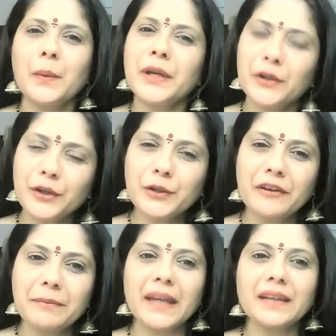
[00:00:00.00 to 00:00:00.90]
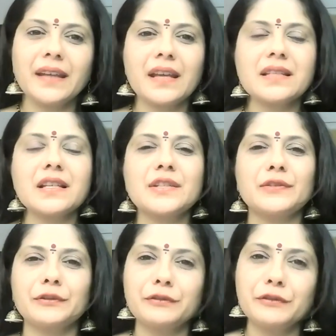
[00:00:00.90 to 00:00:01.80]
We know you have made cases
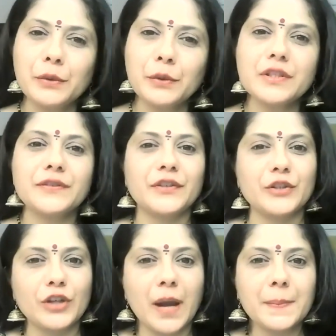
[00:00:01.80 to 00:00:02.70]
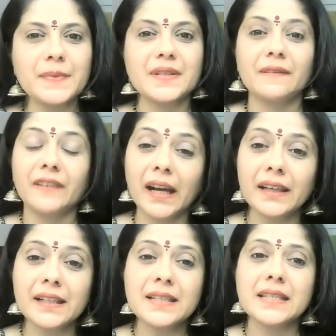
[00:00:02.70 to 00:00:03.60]
for flutes, for drums,
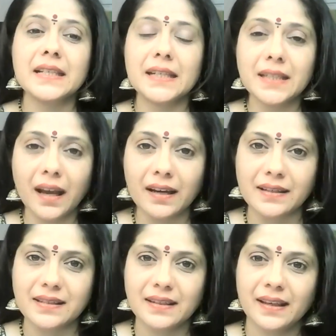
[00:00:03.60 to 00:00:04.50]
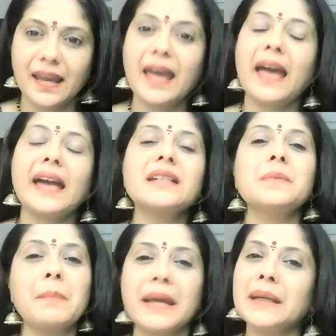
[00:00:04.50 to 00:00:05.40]
violins, guitars, and
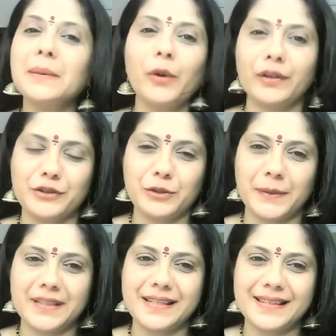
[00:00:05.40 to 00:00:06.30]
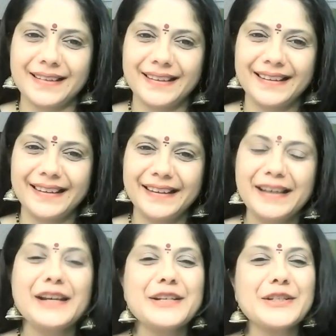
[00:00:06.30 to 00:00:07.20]
many more instruments.
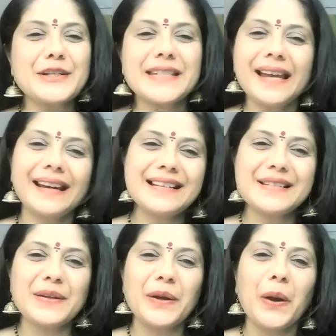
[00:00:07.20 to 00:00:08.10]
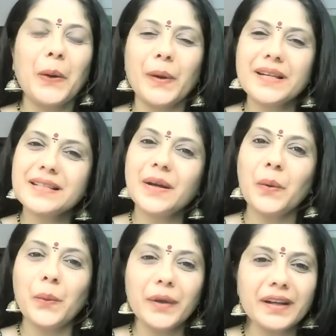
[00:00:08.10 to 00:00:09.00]
So tell us, what is
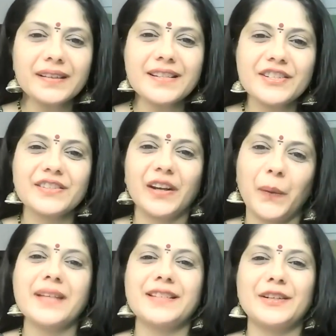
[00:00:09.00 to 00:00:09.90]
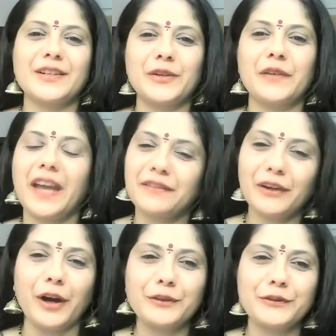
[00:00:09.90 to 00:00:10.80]
the weirdest request that you have ever
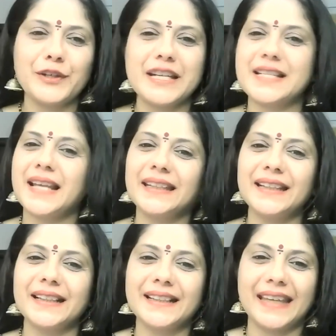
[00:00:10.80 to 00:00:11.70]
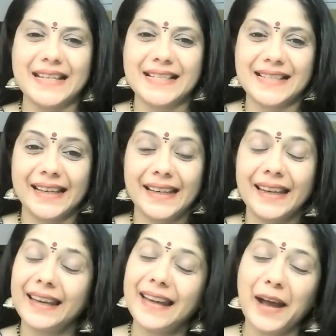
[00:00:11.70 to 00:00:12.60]
got for designing a case?
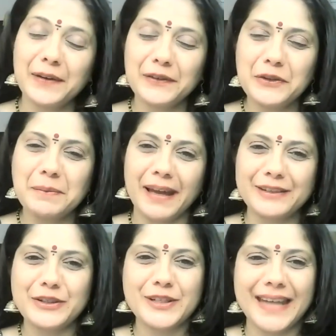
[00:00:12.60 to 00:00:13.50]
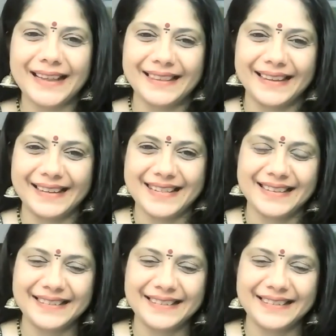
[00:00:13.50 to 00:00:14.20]
And how have you managed to tackle that?